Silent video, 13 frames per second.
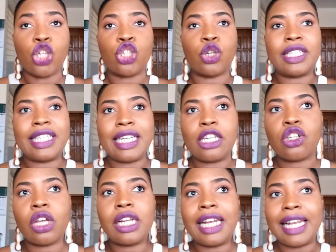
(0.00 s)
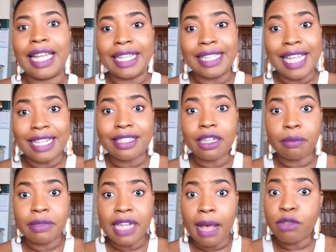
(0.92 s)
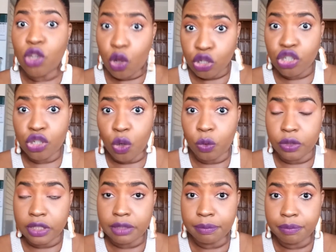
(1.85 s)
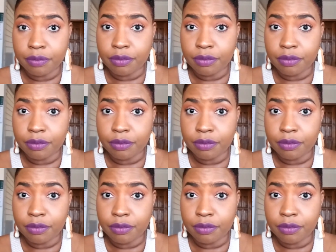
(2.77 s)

So these are the land that sometimes are sold.